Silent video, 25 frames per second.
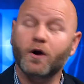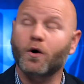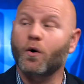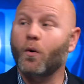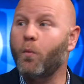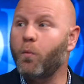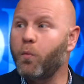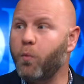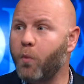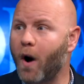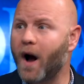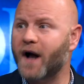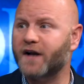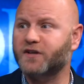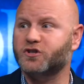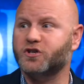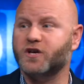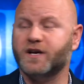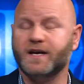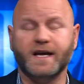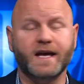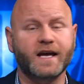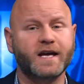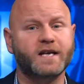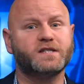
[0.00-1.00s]
are
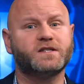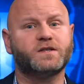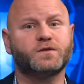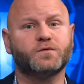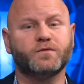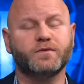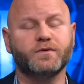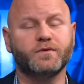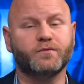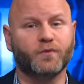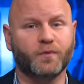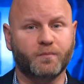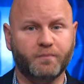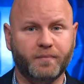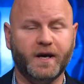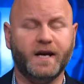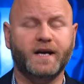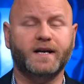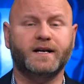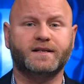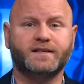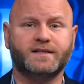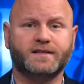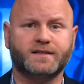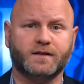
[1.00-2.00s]
watching history
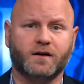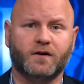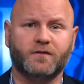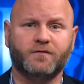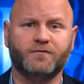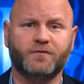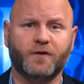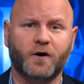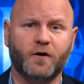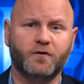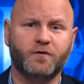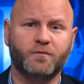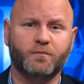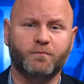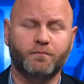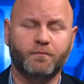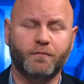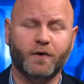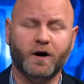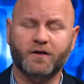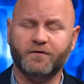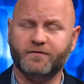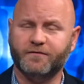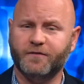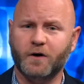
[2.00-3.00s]
repeat itself, both,
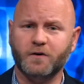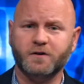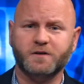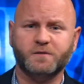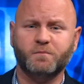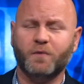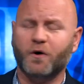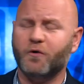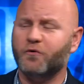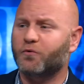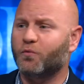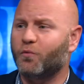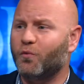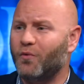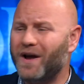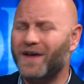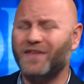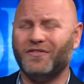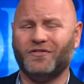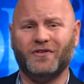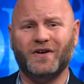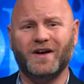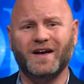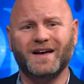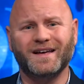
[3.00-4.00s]
uh, folks, both
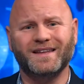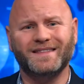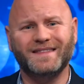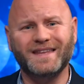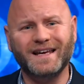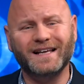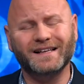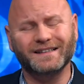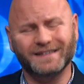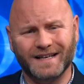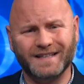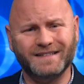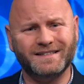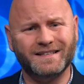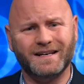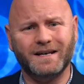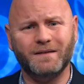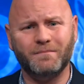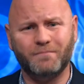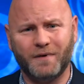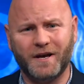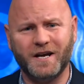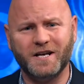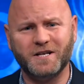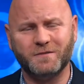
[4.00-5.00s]
with the Clinton
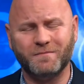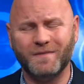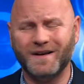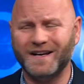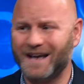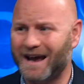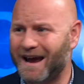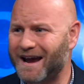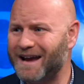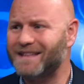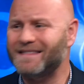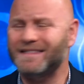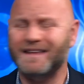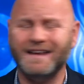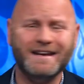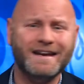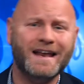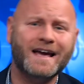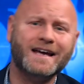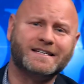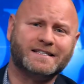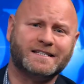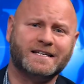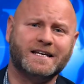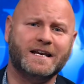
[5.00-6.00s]
impeachment and the
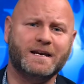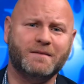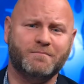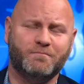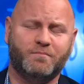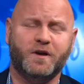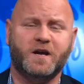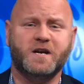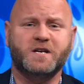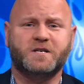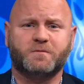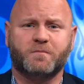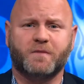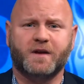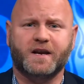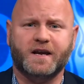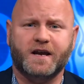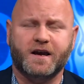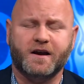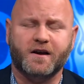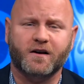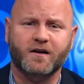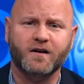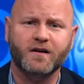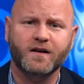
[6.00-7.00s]
Nixon impeachment
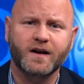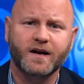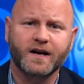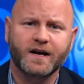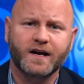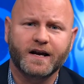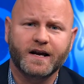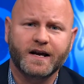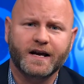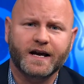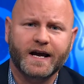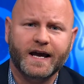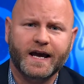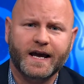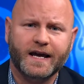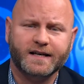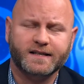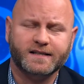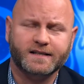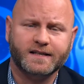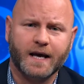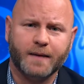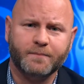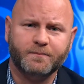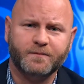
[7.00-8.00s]
here,
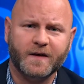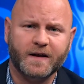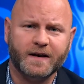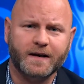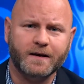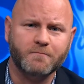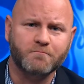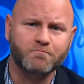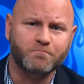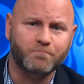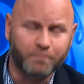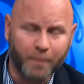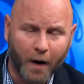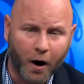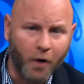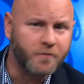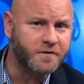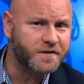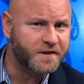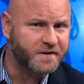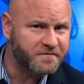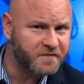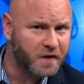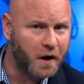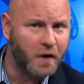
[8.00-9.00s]
except that in
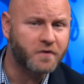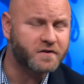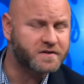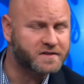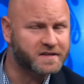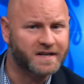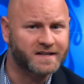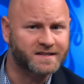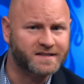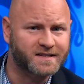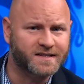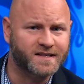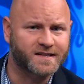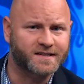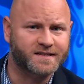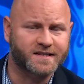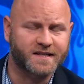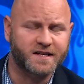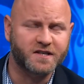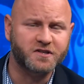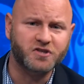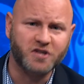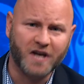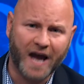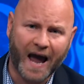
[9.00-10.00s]
both of those
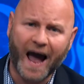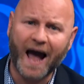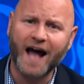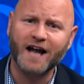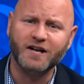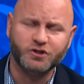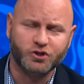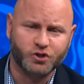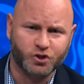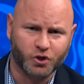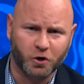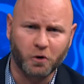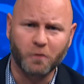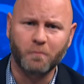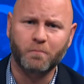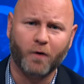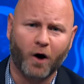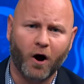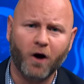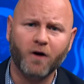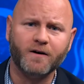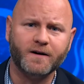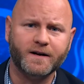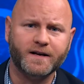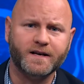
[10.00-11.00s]
instances, you had two
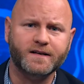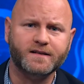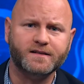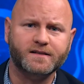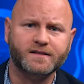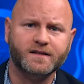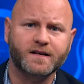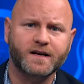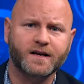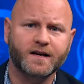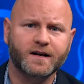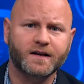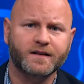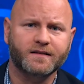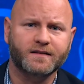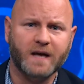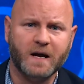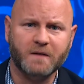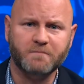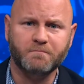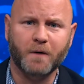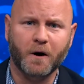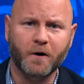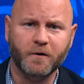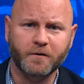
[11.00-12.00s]
parties
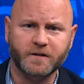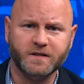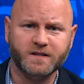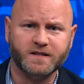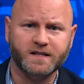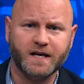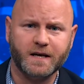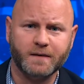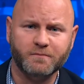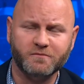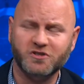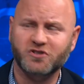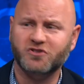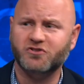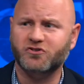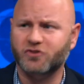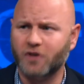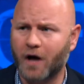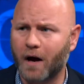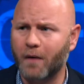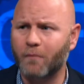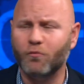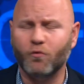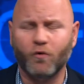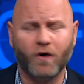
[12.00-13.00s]
that both seemed
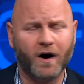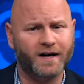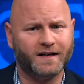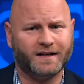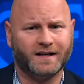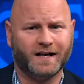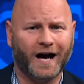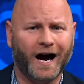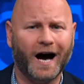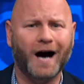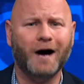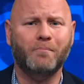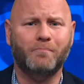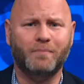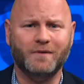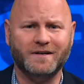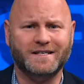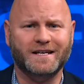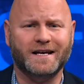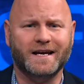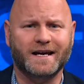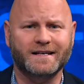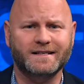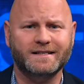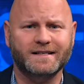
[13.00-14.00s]
somewhat
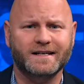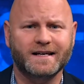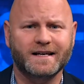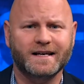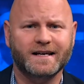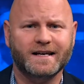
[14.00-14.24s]
competent